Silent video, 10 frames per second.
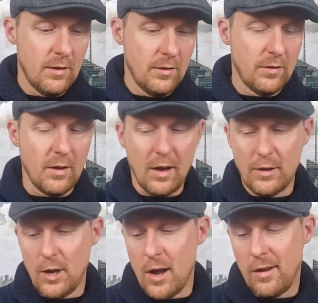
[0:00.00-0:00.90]
So I don't
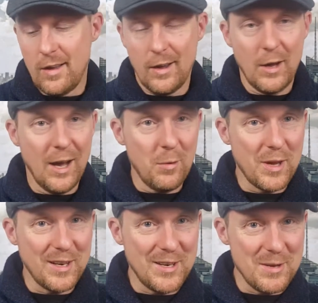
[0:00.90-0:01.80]
know how we're
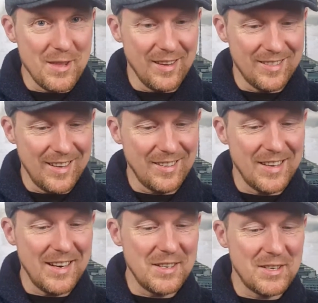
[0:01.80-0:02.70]
going to do this. Let's
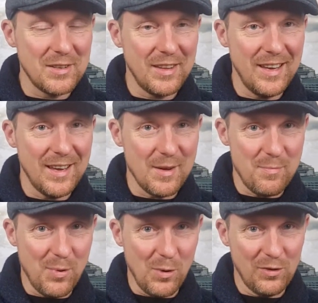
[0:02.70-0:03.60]
get into the
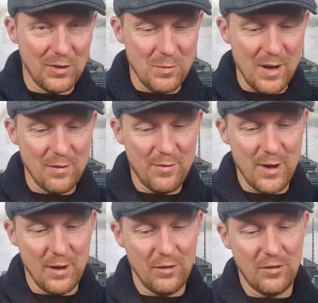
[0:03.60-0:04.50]
portion one
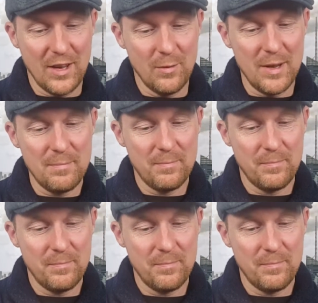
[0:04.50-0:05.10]
first, shall we?